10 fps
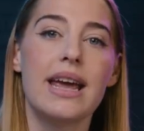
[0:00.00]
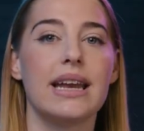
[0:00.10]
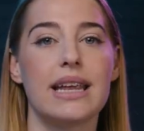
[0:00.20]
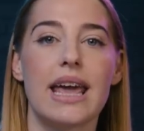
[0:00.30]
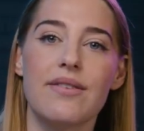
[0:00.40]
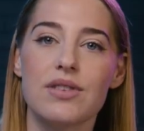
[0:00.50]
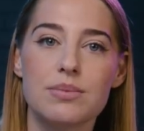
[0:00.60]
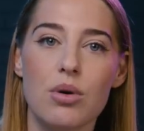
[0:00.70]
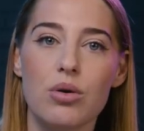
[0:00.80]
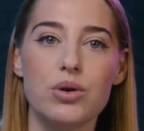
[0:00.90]
In
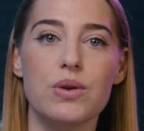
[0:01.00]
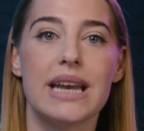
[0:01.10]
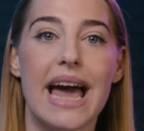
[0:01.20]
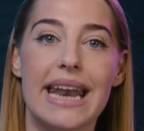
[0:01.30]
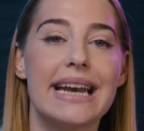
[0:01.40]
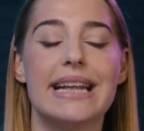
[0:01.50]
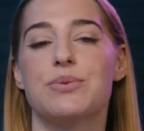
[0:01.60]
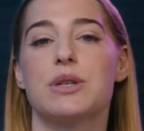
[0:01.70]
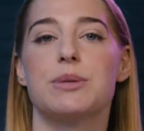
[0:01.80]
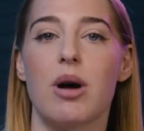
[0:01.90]
Canvas Mode, you can edit
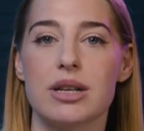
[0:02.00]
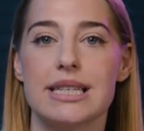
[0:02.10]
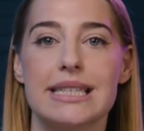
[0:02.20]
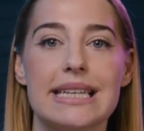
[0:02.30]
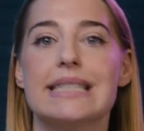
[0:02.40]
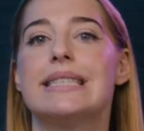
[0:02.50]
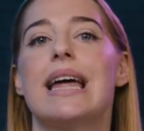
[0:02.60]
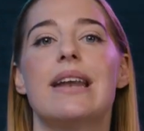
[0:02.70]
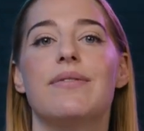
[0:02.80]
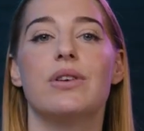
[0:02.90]
its responses
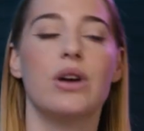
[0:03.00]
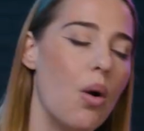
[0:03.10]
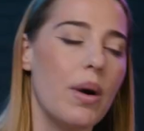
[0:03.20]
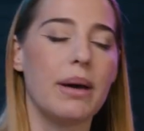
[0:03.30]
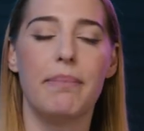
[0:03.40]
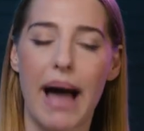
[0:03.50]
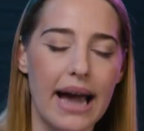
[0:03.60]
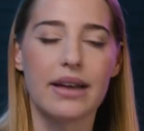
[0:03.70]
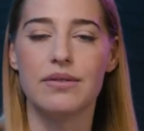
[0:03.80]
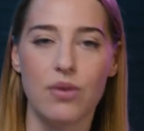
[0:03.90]
instead of going
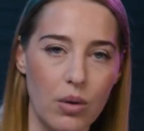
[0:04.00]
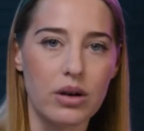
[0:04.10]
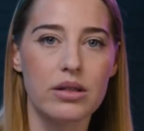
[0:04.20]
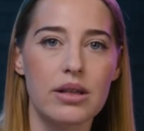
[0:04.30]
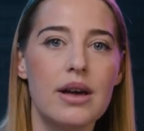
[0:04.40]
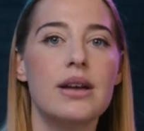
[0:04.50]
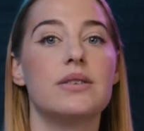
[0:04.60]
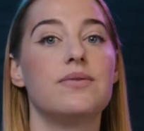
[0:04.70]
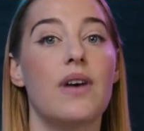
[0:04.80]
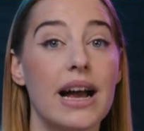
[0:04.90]
back and forth
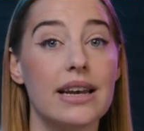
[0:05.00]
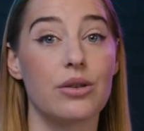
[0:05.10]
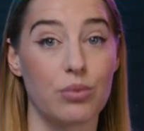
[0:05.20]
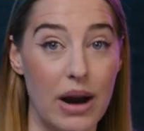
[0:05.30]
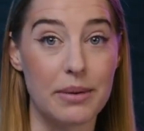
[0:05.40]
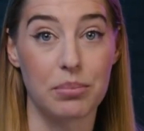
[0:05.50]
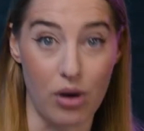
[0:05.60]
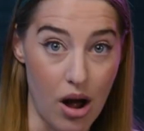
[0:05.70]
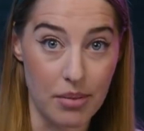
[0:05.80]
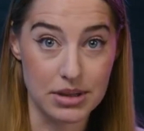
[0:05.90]
to find the right
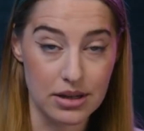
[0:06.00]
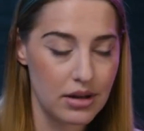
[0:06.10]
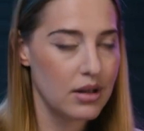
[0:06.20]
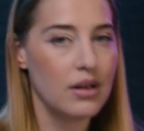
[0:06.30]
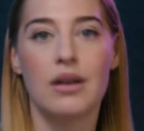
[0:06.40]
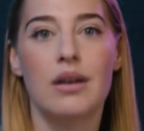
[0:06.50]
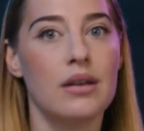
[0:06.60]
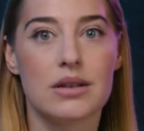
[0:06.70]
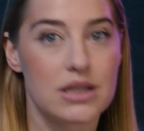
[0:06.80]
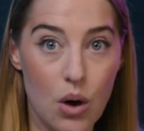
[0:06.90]
prompt.
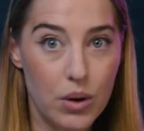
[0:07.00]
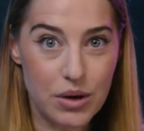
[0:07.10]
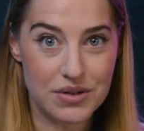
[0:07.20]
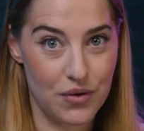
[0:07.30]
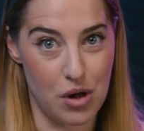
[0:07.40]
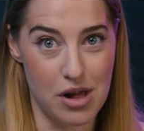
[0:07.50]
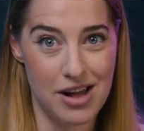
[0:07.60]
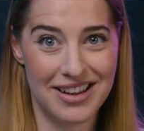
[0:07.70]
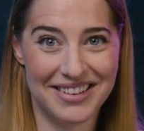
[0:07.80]
So useful.